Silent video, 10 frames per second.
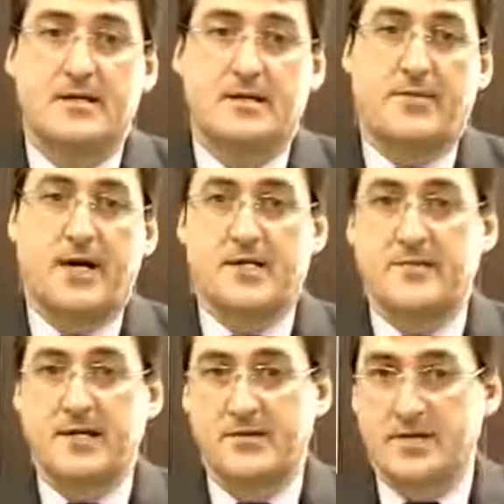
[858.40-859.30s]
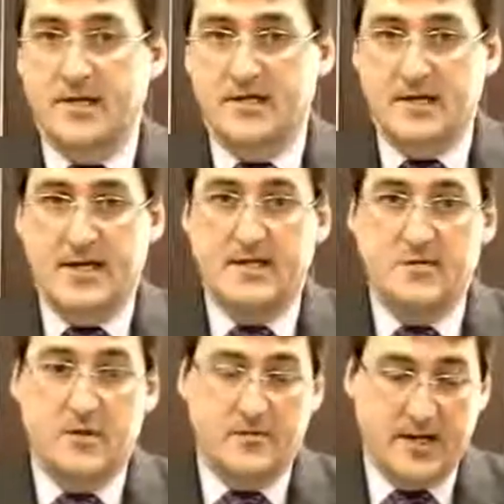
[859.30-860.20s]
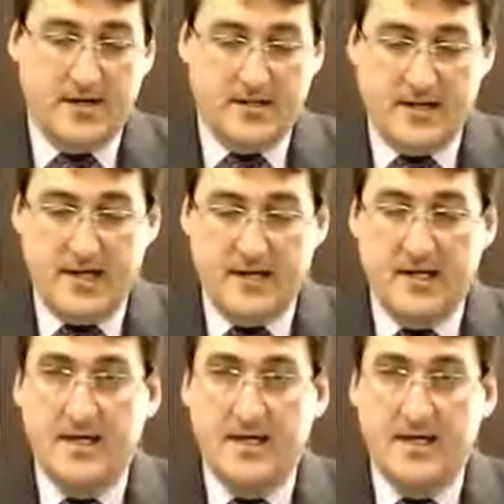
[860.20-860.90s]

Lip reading: to possibly losing his leg, to where we are today.